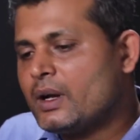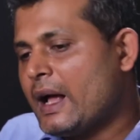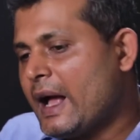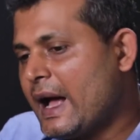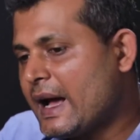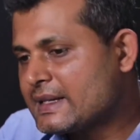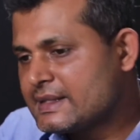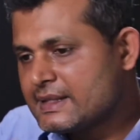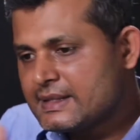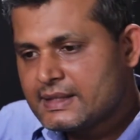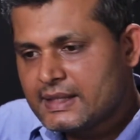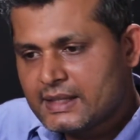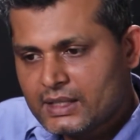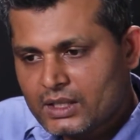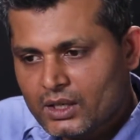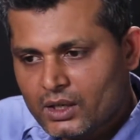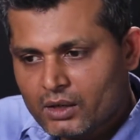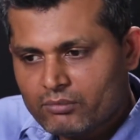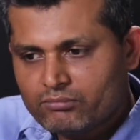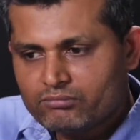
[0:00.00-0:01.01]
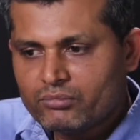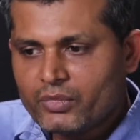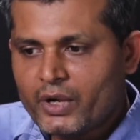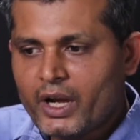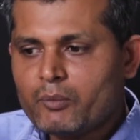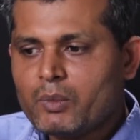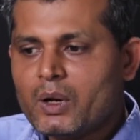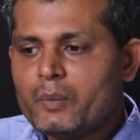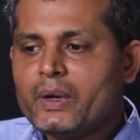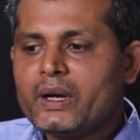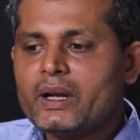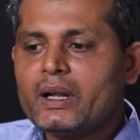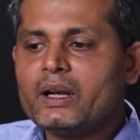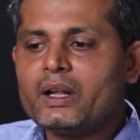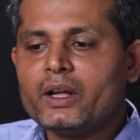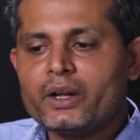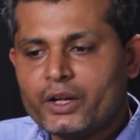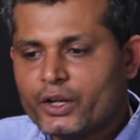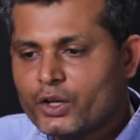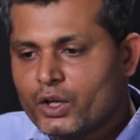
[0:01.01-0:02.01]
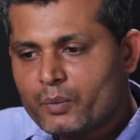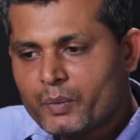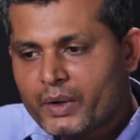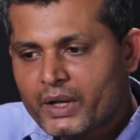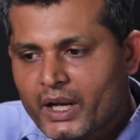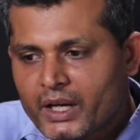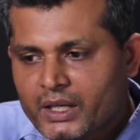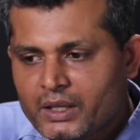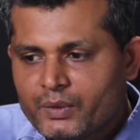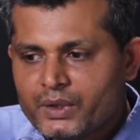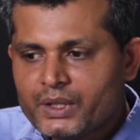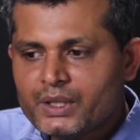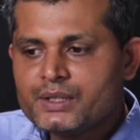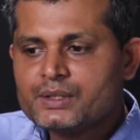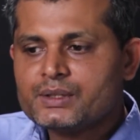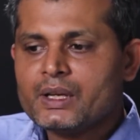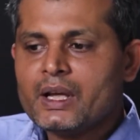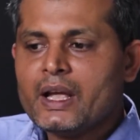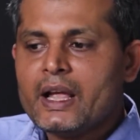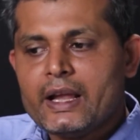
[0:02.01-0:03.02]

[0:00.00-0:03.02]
accessing the developmental or economic activities,